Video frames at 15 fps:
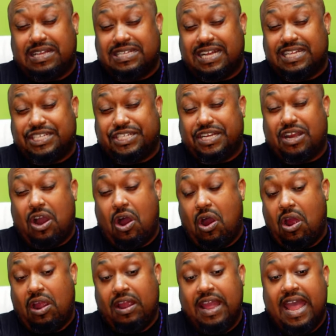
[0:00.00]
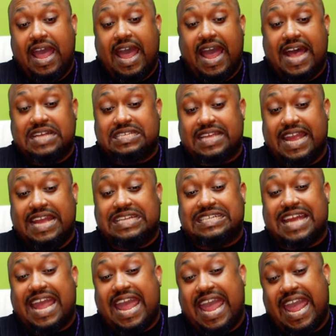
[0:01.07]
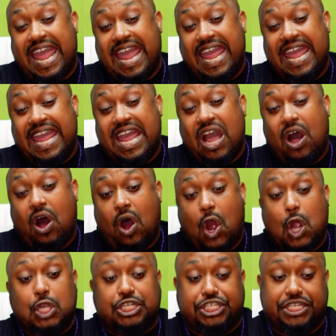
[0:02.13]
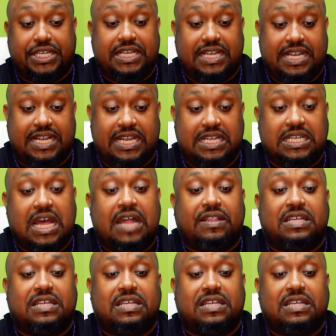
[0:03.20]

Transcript: It's like it's Shigar, S H a R G E.